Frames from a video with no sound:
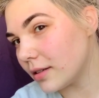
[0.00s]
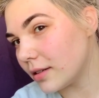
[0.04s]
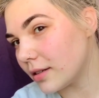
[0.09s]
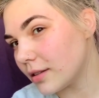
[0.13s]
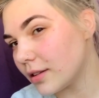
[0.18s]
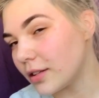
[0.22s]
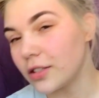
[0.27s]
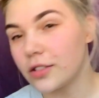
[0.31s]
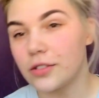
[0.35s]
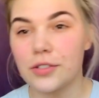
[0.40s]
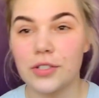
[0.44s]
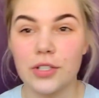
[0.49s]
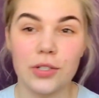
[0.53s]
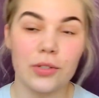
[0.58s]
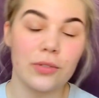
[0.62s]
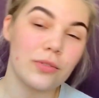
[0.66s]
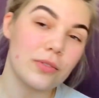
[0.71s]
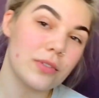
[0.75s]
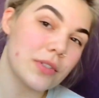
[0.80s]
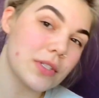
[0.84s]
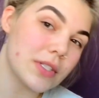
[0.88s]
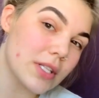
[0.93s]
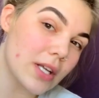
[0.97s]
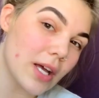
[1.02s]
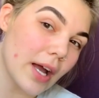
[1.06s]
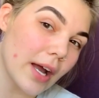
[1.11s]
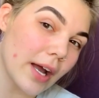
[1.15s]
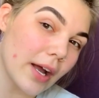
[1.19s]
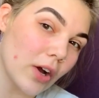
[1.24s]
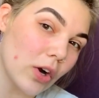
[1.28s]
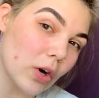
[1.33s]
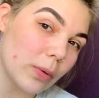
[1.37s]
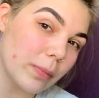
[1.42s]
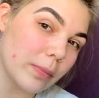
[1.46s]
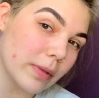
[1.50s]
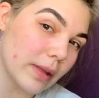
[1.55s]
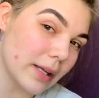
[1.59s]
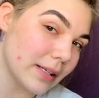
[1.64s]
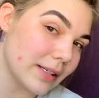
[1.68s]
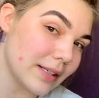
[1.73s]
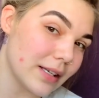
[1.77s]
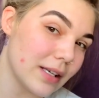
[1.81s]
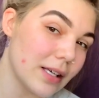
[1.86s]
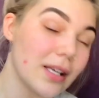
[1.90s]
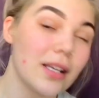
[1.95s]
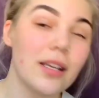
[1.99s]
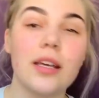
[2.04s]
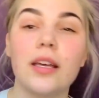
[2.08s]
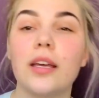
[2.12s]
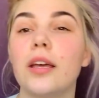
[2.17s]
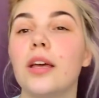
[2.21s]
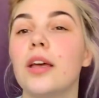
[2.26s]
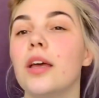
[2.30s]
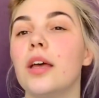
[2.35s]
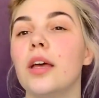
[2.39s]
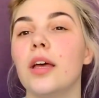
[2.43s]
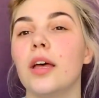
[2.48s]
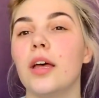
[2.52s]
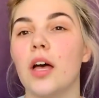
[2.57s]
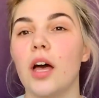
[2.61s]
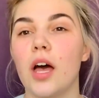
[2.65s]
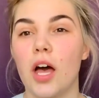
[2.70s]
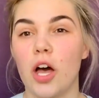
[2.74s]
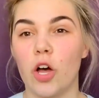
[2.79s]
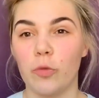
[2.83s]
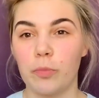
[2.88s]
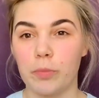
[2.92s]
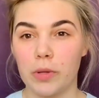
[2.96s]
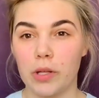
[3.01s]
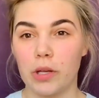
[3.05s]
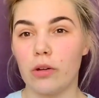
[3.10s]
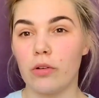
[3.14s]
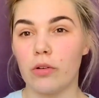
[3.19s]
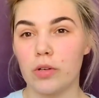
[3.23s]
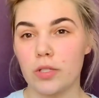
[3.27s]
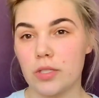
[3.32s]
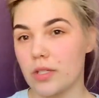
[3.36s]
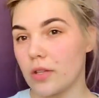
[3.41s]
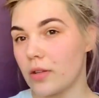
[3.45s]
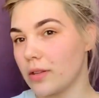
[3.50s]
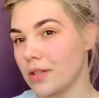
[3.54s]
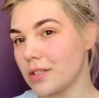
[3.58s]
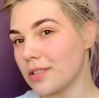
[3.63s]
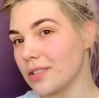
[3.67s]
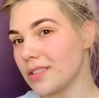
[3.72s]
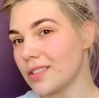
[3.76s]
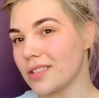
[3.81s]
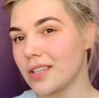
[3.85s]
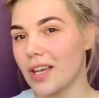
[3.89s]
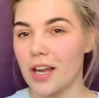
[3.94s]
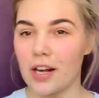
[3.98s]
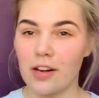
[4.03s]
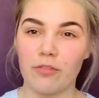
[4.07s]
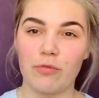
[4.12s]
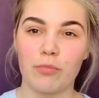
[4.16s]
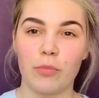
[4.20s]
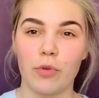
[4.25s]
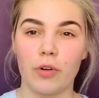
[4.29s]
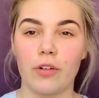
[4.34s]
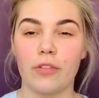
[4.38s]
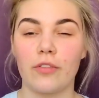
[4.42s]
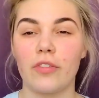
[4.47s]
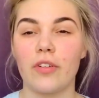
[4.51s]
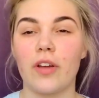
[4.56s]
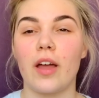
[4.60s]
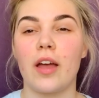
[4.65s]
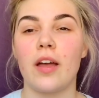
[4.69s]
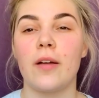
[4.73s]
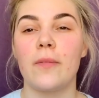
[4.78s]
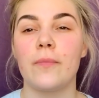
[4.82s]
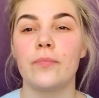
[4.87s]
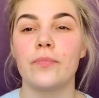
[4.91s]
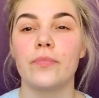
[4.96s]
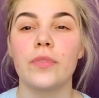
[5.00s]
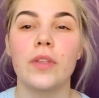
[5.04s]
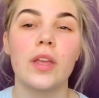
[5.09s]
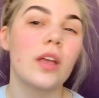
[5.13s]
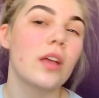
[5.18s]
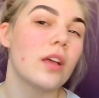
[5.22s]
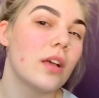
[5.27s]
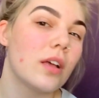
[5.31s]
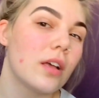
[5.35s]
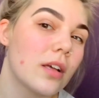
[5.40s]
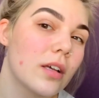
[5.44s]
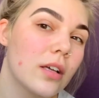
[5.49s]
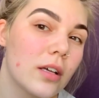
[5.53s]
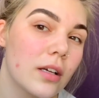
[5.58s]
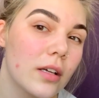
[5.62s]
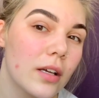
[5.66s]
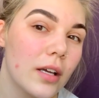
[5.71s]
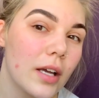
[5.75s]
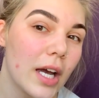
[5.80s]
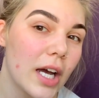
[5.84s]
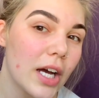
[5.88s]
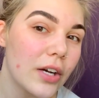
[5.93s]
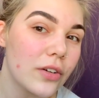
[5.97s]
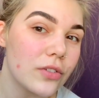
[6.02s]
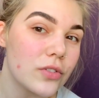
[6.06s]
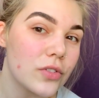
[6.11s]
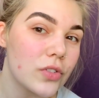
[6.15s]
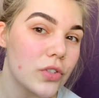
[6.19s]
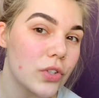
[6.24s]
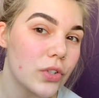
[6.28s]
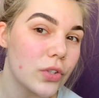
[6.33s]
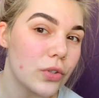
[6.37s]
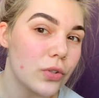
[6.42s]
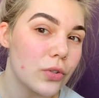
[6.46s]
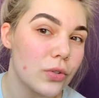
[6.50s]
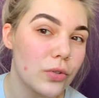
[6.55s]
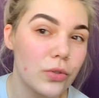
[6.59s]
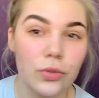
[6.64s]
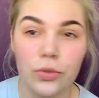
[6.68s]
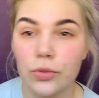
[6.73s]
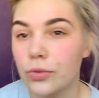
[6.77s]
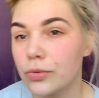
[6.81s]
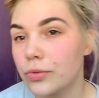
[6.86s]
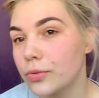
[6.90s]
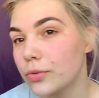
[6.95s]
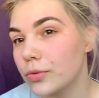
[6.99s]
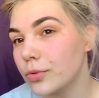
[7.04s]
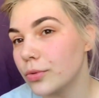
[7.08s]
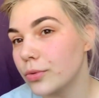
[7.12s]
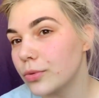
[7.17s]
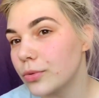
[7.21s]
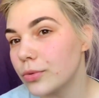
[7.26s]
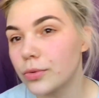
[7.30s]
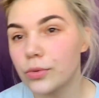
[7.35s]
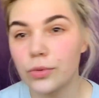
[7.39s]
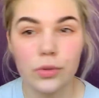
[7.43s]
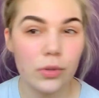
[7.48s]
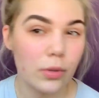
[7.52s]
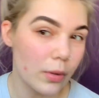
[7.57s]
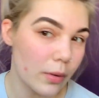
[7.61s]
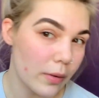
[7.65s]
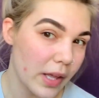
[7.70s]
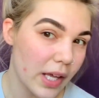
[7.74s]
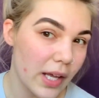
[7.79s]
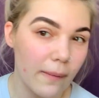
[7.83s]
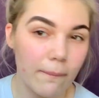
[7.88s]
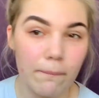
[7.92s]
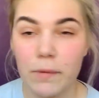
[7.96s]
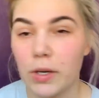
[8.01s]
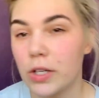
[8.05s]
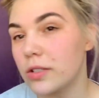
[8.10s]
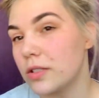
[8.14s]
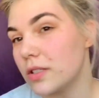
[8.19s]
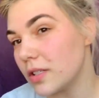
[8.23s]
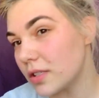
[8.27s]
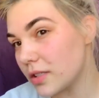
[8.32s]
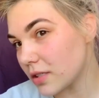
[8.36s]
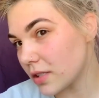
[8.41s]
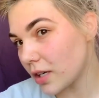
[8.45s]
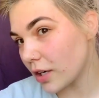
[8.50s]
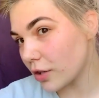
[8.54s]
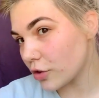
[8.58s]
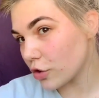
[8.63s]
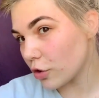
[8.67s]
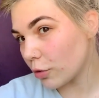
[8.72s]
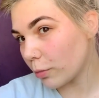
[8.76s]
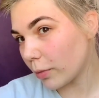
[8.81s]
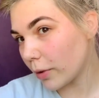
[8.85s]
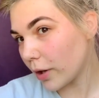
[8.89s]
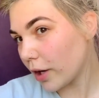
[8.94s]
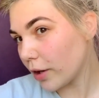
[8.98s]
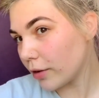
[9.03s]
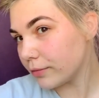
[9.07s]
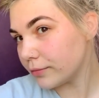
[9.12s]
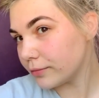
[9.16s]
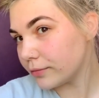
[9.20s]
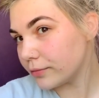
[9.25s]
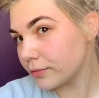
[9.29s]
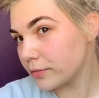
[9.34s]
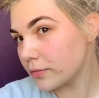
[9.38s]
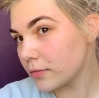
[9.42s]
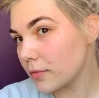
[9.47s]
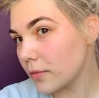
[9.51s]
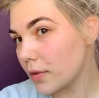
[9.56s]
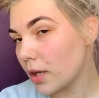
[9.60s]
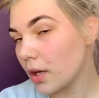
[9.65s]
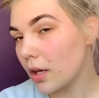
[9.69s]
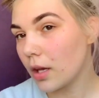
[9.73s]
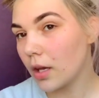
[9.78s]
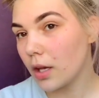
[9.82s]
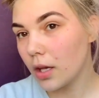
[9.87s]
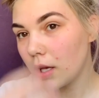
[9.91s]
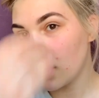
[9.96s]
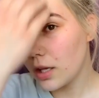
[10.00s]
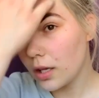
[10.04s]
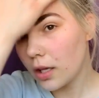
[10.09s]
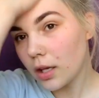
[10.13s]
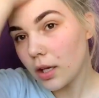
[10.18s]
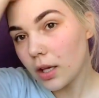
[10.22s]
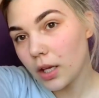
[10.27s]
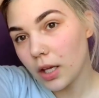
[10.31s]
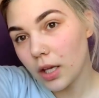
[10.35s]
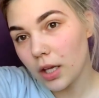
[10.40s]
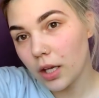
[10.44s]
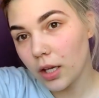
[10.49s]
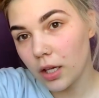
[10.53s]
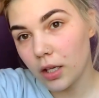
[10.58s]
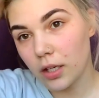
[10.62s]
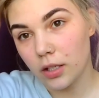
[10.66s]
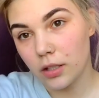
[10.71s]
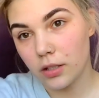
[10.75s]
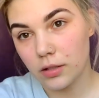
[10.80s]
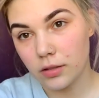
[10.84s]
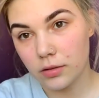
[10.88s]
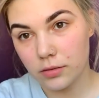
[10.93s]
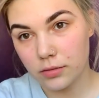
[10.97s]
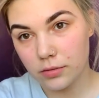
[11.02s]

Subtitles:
the do's, I hope they did help you. So this is kind of more of a how to glam versus natural brow. And